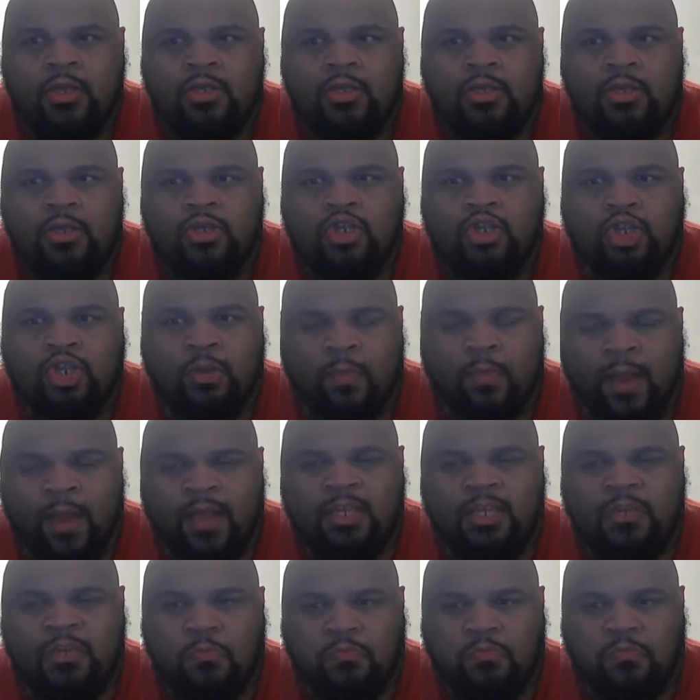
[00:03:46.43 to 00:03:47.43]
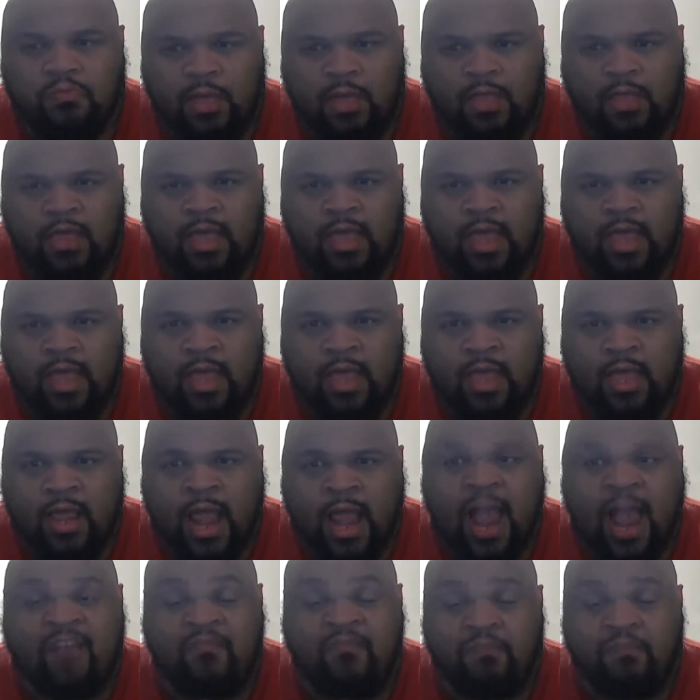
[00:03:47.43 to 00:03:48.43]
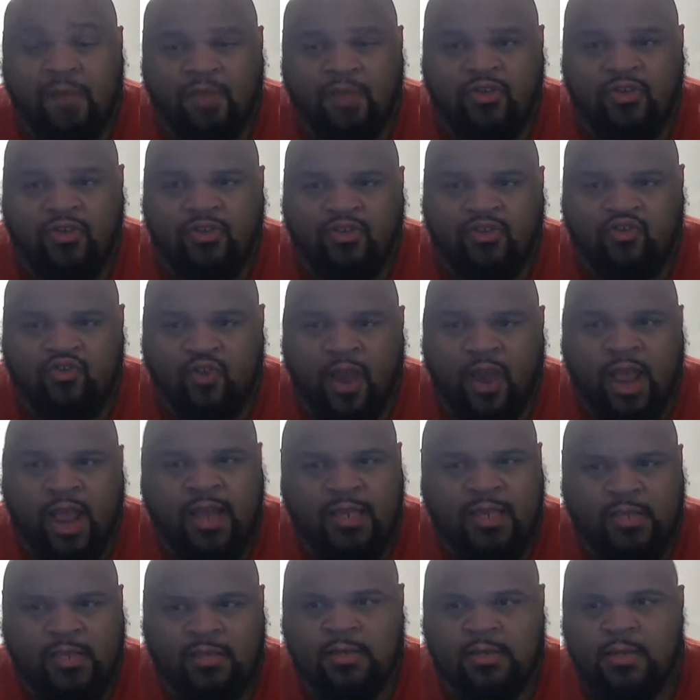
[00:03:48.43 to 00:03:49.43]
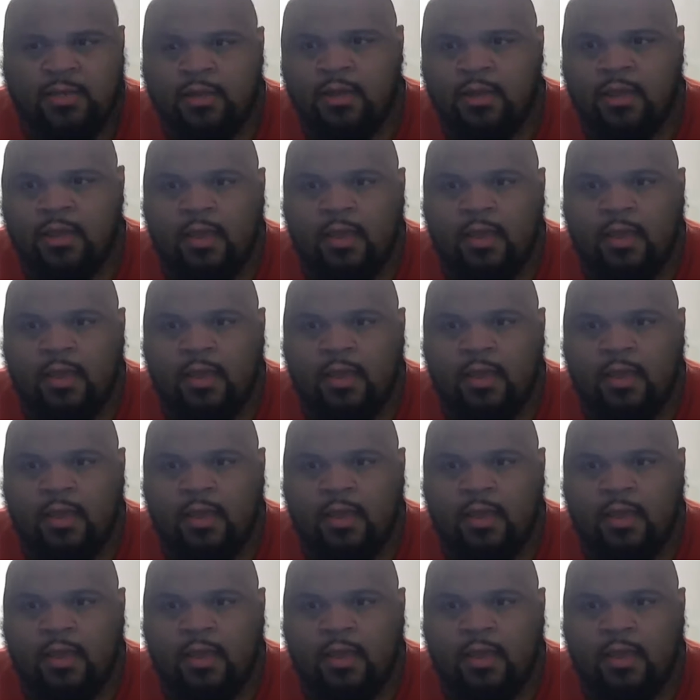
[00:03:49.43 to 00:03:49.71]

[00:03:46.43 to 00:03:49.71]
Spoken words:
Superman's half brother's crest.